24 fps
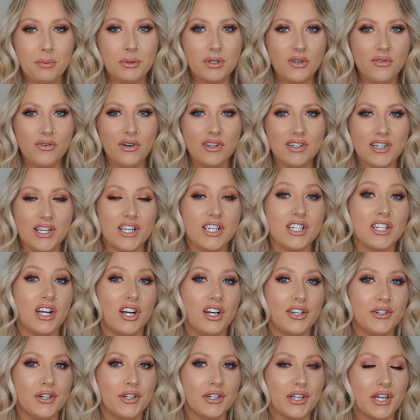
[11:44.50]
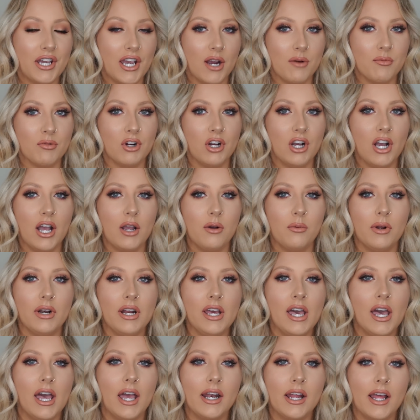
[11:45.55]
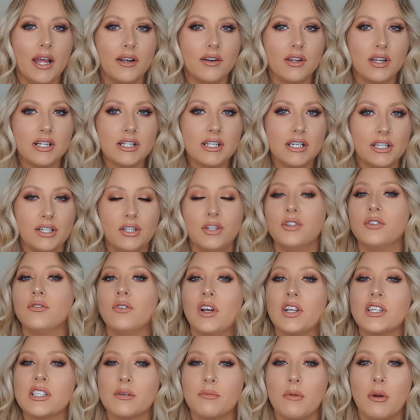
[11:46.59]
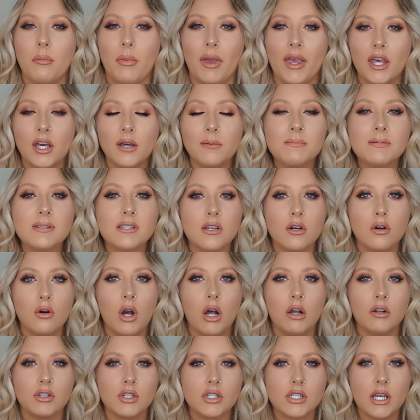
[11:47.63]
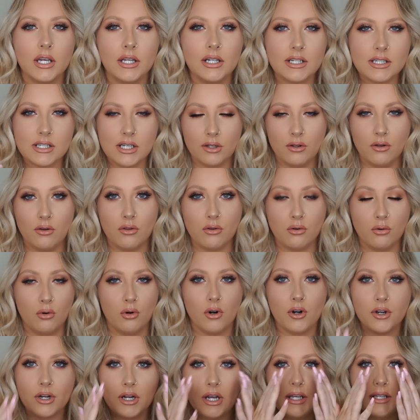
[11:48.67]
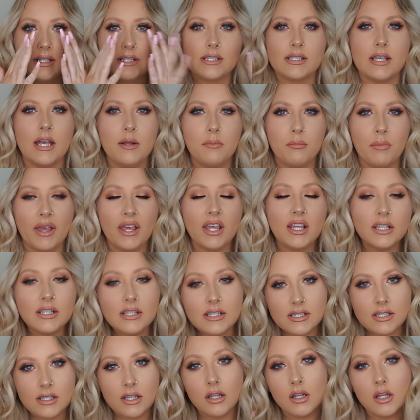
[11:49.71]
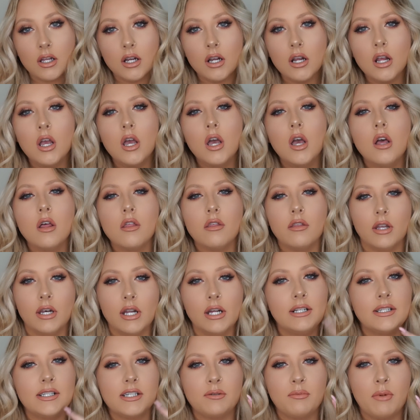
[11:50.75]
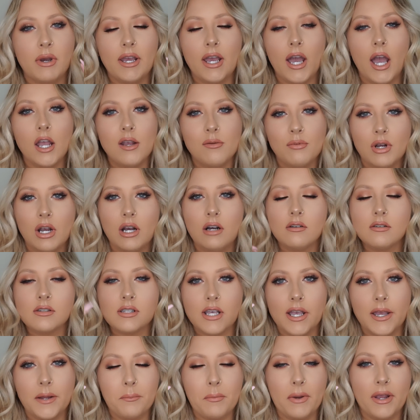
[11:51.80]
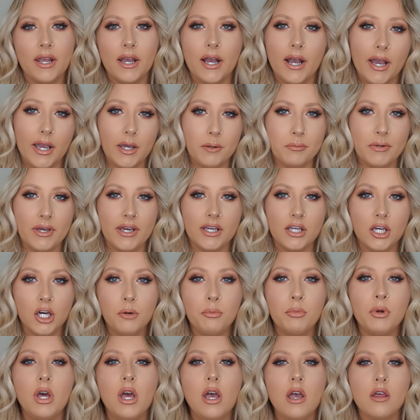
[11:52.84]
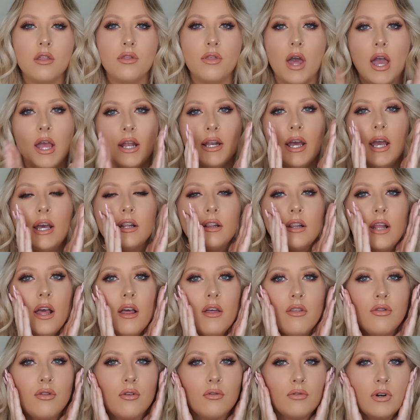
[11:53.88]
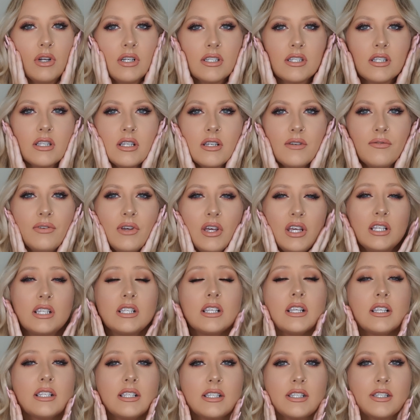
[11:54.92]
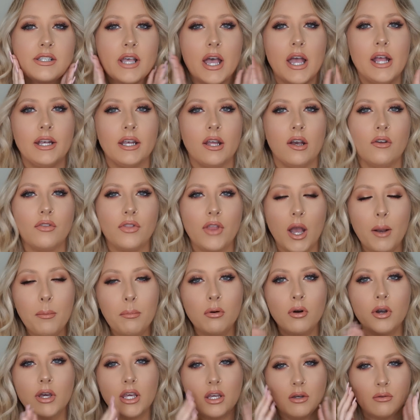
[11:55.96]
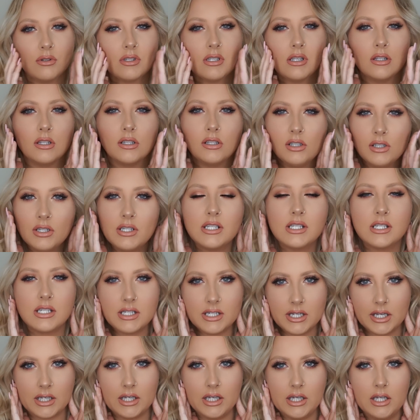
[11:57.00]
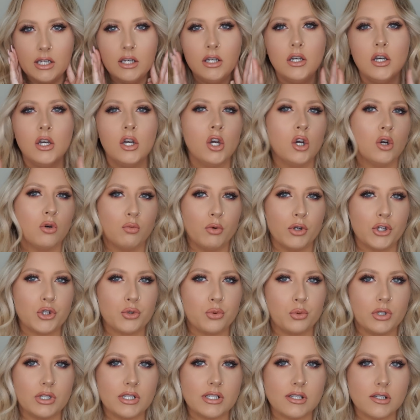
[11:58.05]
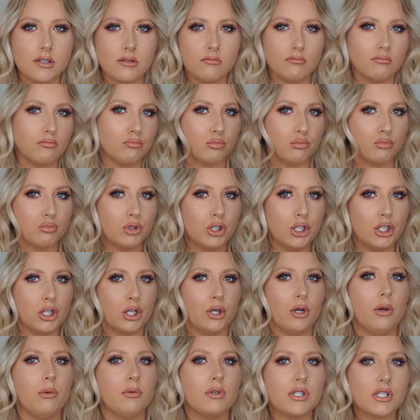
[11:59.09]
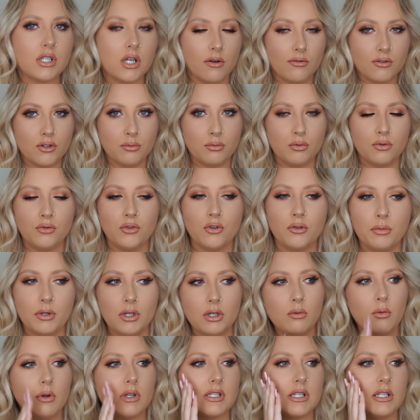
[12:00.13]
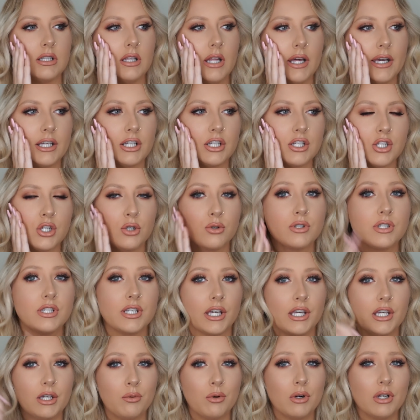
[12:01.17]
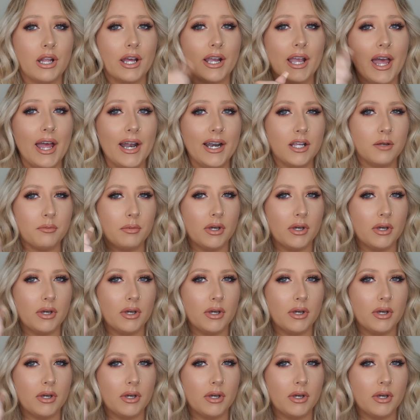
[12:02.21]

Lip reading: the foundation on camera, I went ahead and continued the rest of my makeup. So I'll just kind of tell you the order. I set my concealer, then I did my eyebrows and my eye makeup, then I let the rest of the face set. Now at that point it was a little sticky, which was, you know, it was comfortable for me. It wasn't like so sticky where like any